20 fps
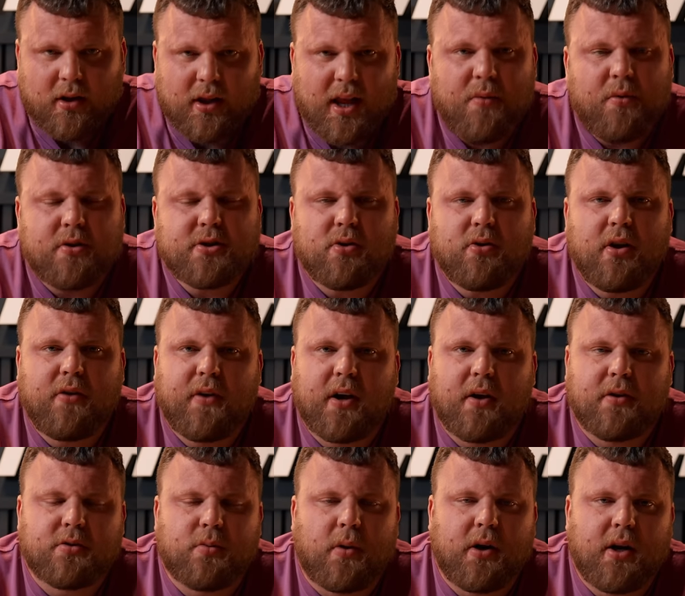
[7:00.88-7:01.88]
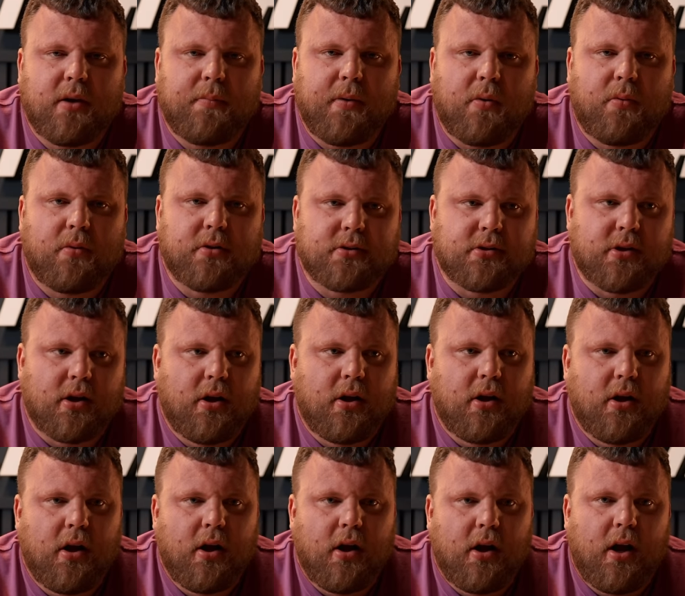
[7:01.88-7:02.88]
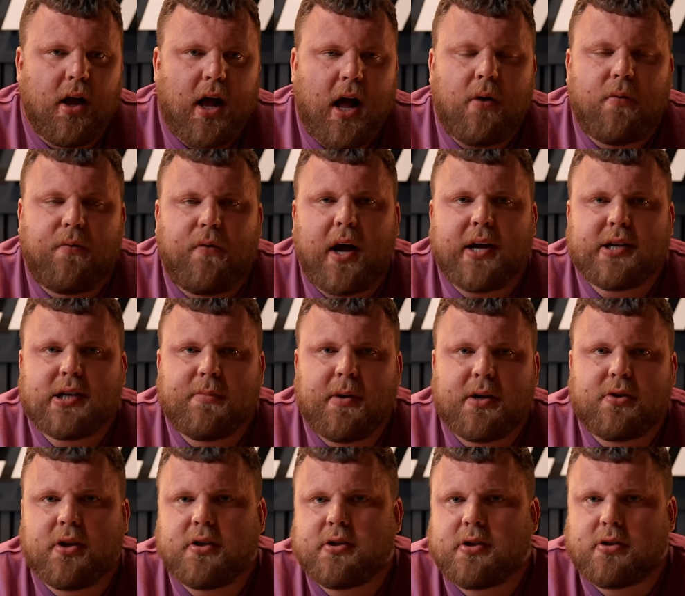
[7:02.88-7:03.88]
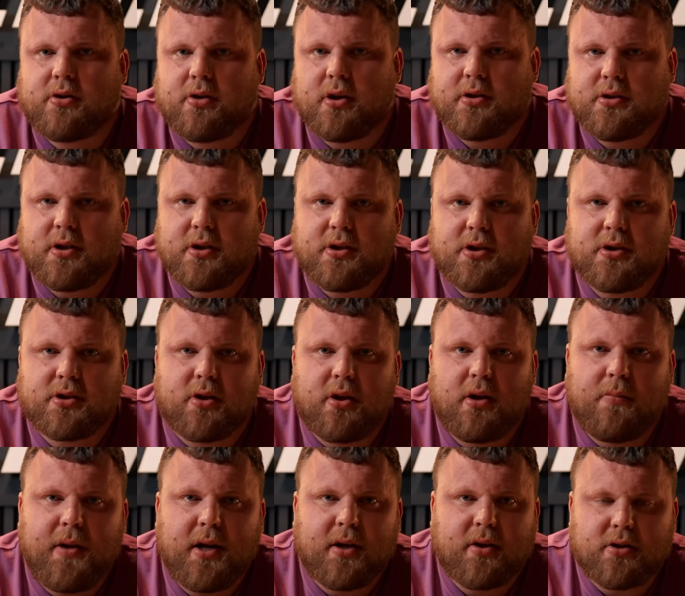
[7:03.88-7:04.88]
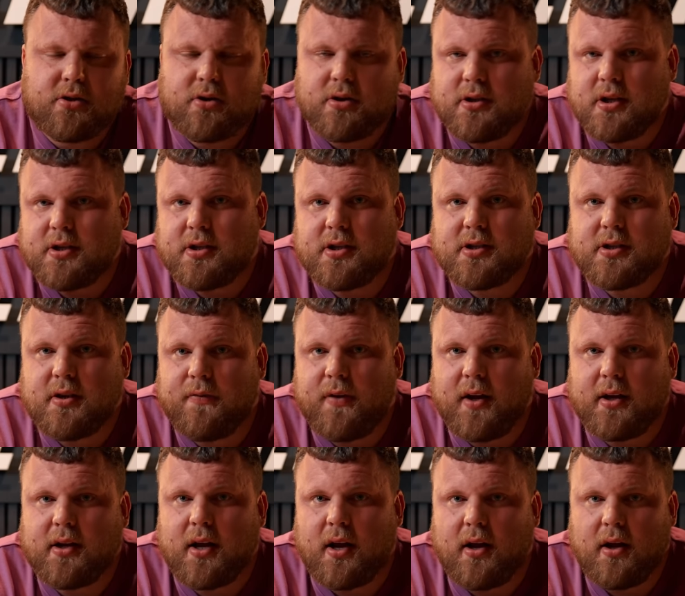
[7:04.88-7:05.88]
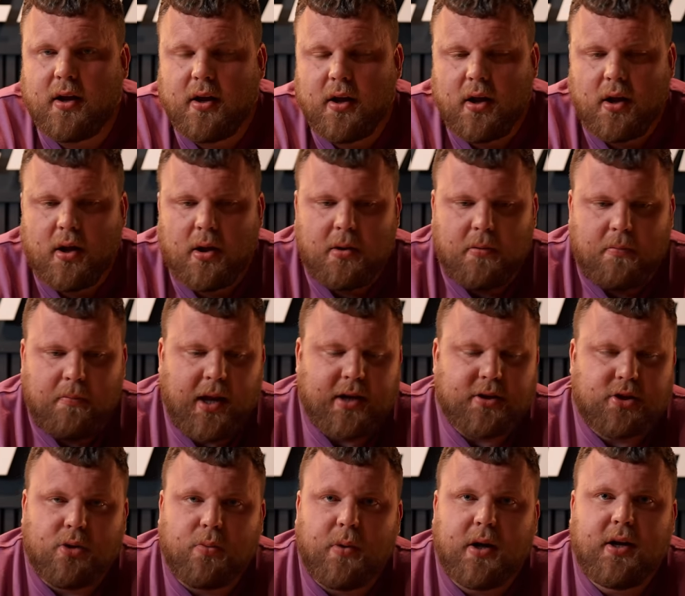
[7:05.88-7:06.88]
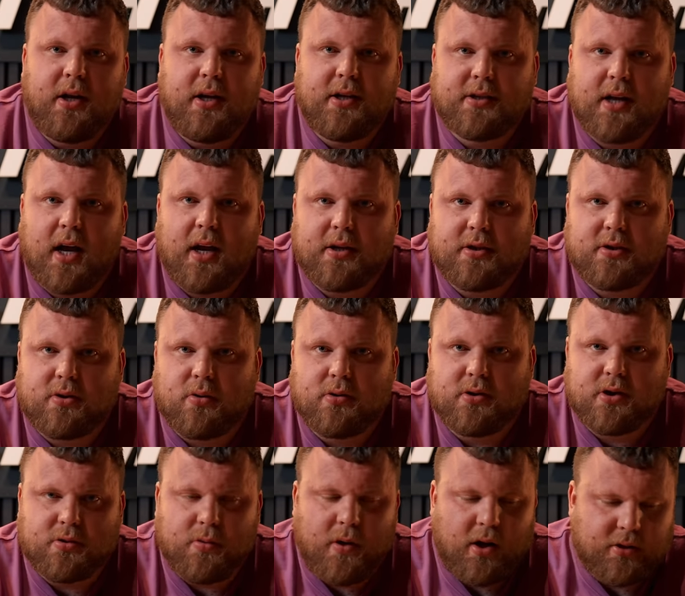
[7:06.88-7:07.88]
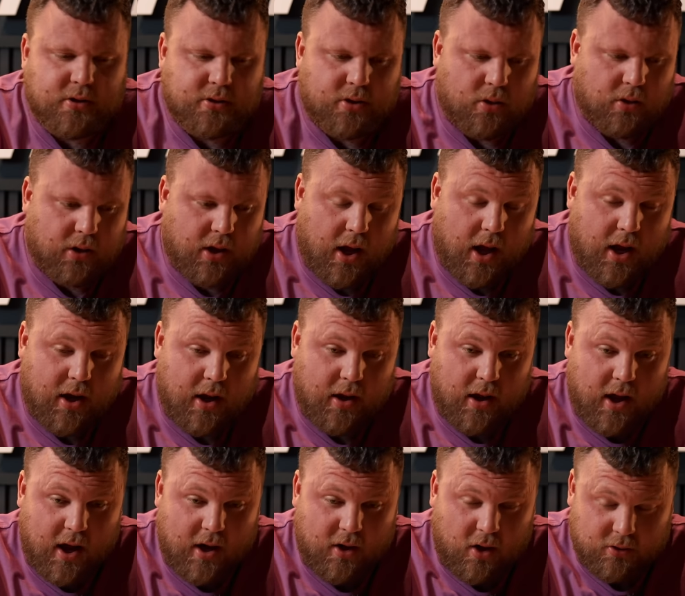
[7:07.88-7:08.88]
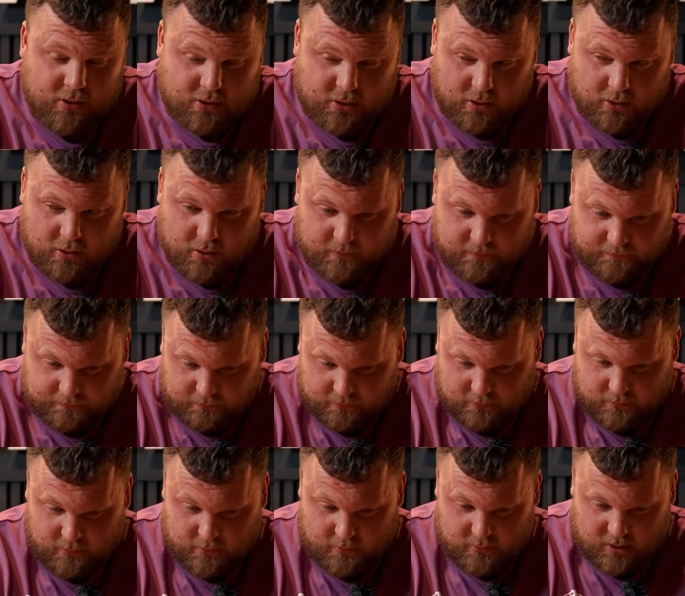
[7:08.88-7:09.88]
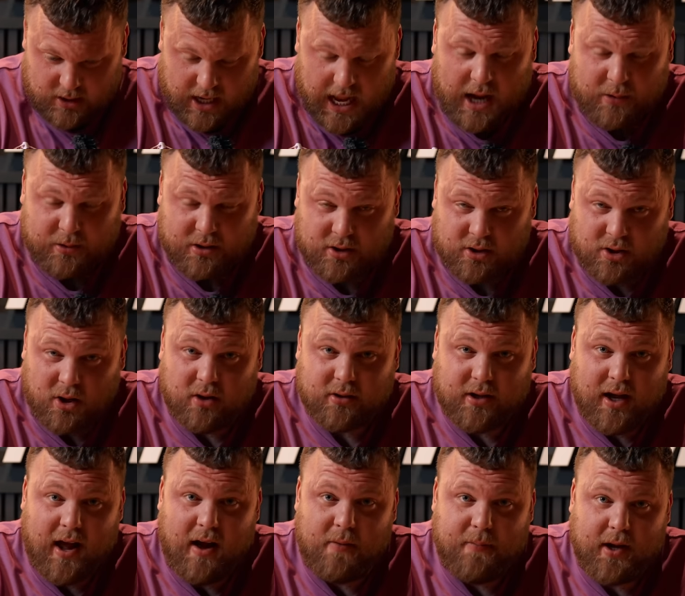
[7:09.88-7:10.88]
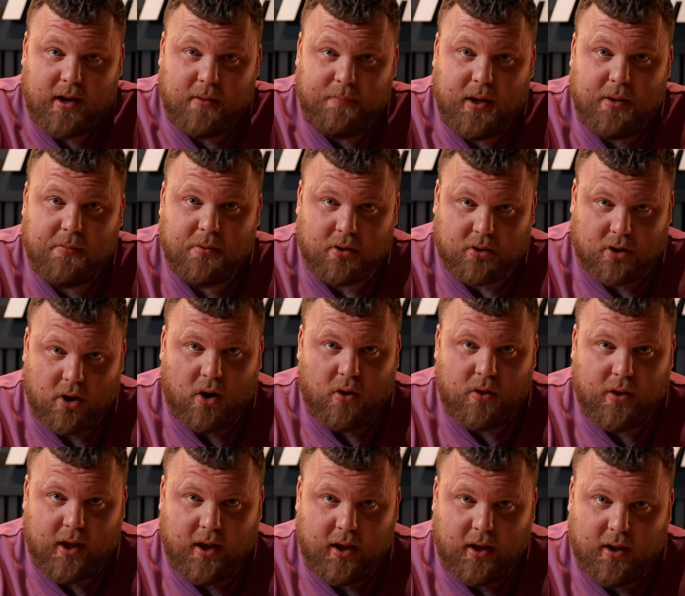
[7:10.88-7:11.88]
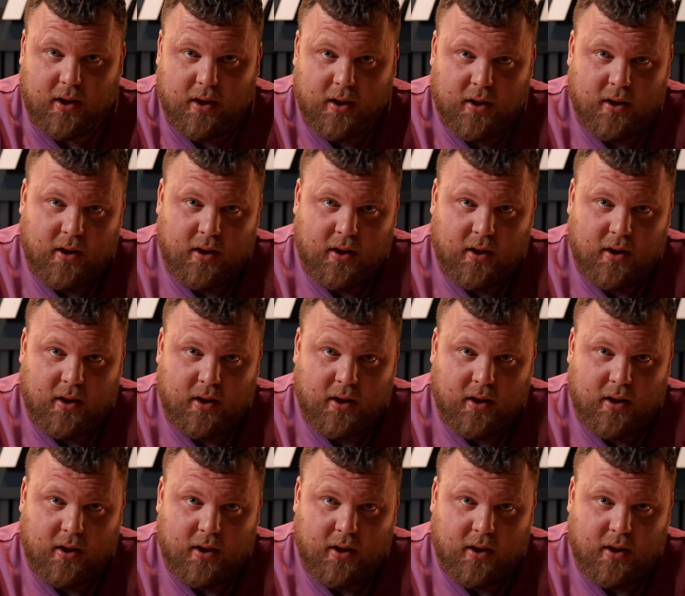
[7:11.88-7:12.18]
that was the only thing I was worried about, was how fast are my transitions going to be, because transitions are the thing that makes you win these Atlas stones as well. So and also, I was shocked at how many people got the